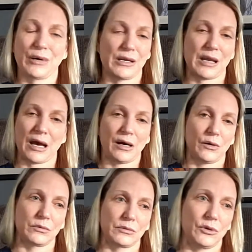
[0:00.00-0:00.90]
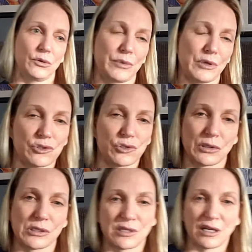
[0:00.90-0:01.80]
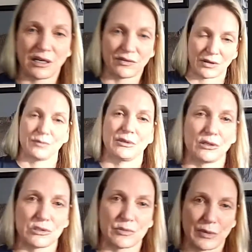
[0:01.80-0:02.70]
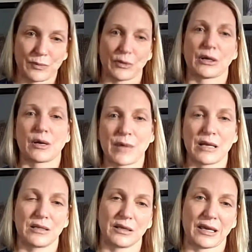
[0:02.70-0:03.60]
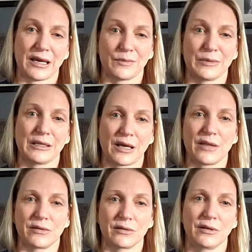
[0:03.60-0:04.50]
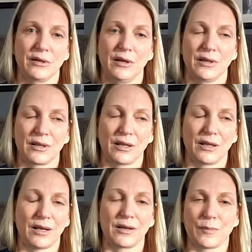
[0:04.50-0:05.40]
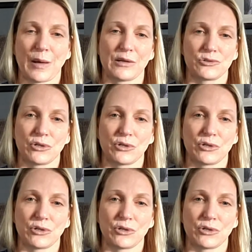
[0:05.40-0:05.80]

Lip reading: now, being short-staffed, there's people that come out of the academy together that end up on a truck.